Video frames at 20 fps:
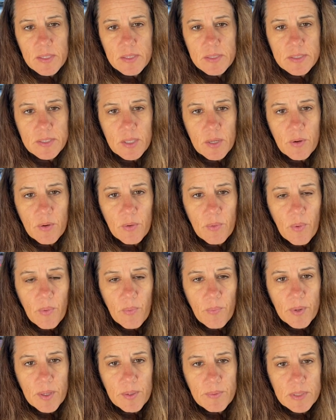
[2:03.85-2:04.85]
So
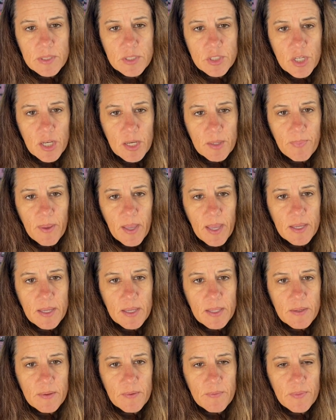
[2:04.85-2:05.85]
we will check back
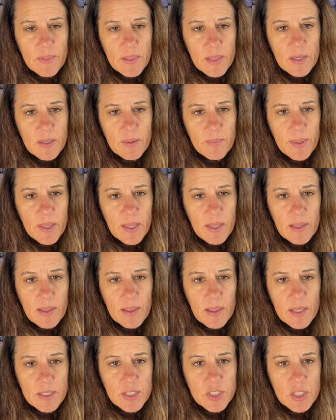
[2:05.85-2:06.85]
in a little bit
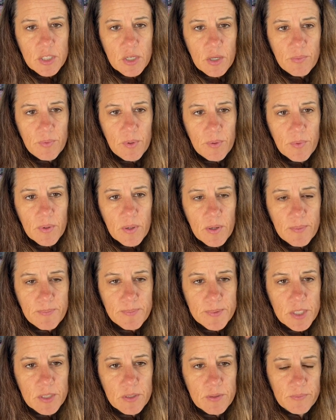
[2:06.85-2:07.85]
and let you know what we're up
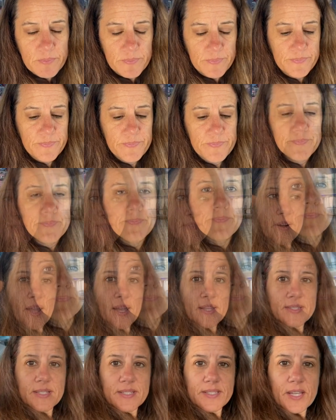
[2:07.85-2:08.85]
to.
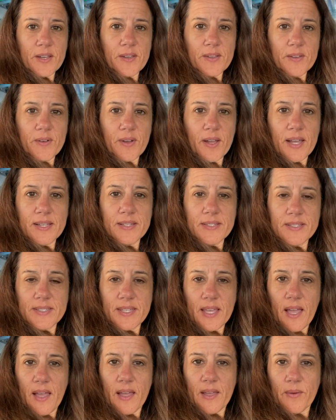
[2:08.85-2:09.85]
forgot to tell you guys,
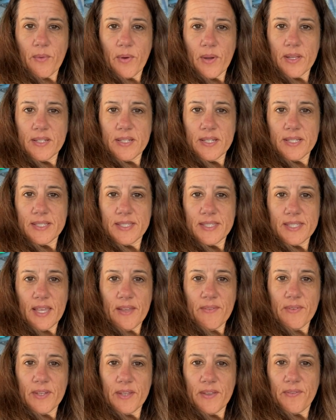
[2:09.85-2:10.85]
I won
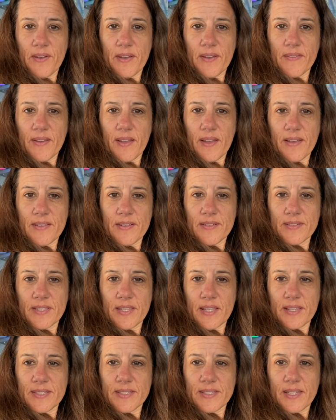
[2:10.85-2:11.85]
$75
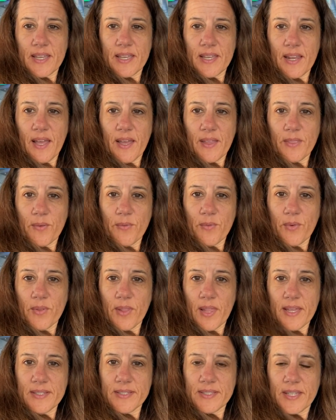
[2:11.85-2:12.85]
last night on the
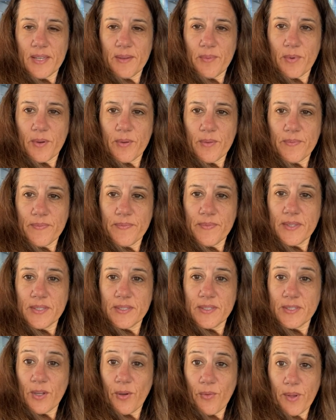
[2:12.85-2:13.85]
roulette table.
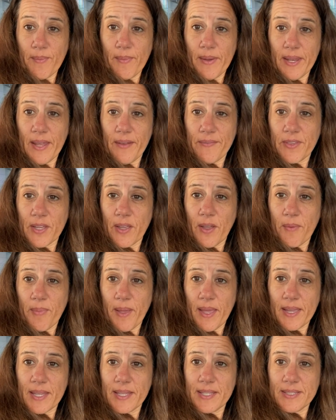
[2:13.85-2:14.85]
So we might have to go
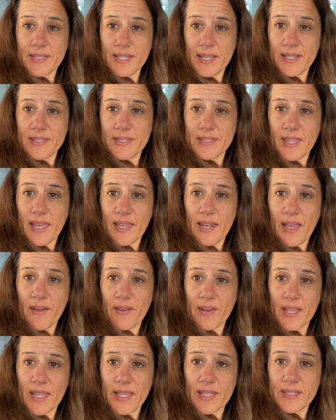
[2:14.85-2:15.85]
back and test that
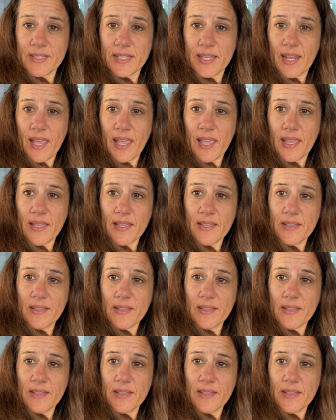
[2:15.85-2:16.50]
out again today.